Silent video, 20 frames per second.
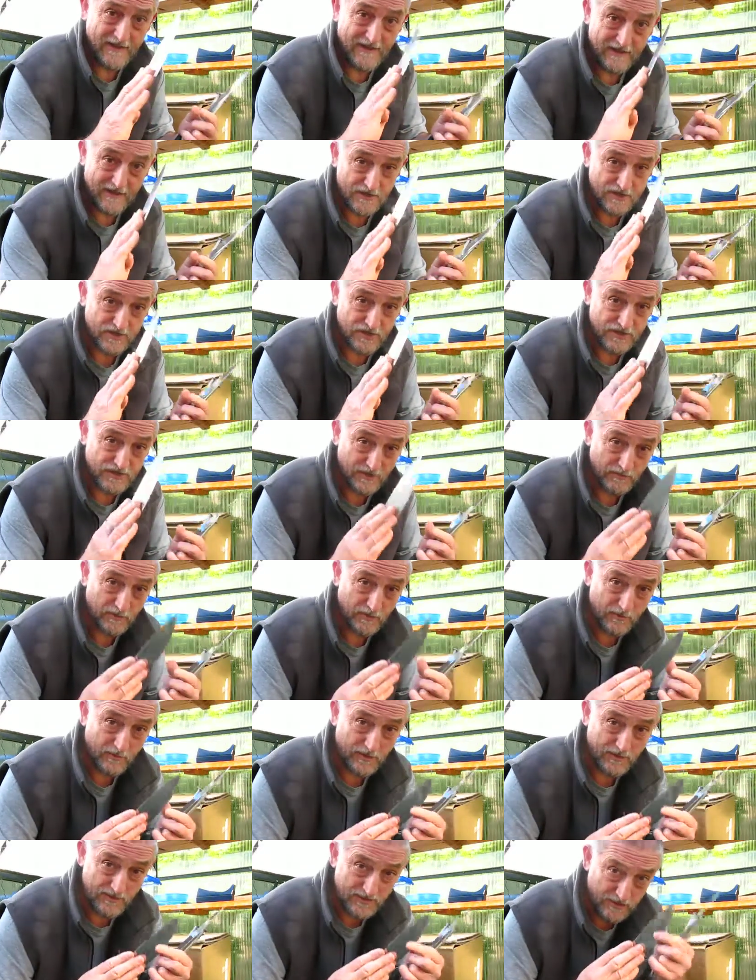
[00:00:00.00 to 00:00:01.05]
Let's just see what
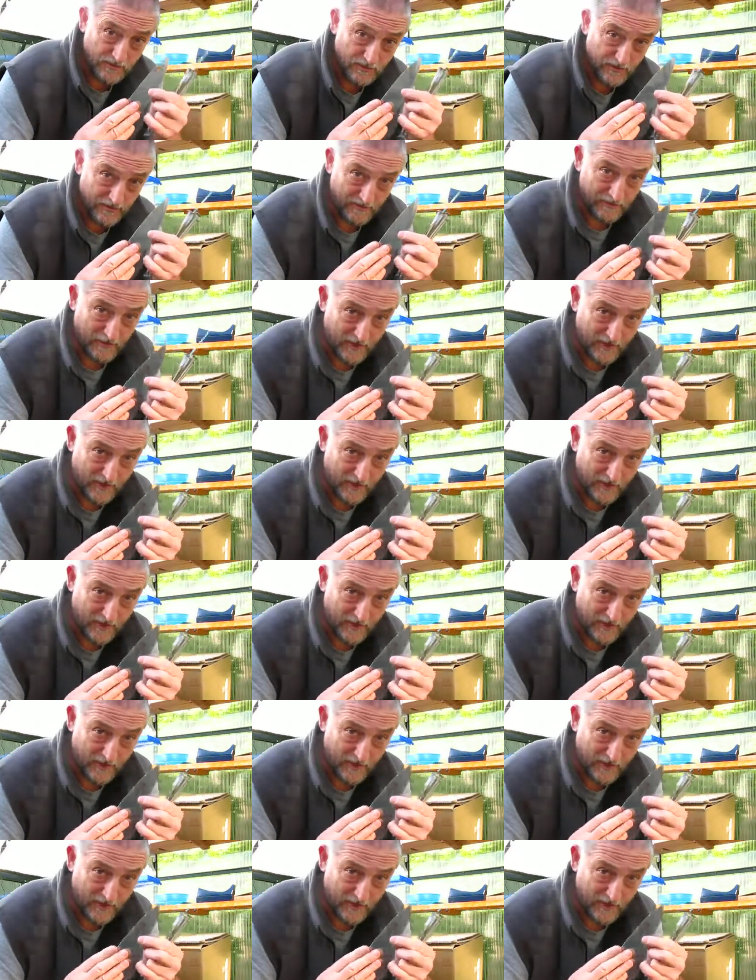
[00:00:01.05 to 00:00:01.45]
we can do with them,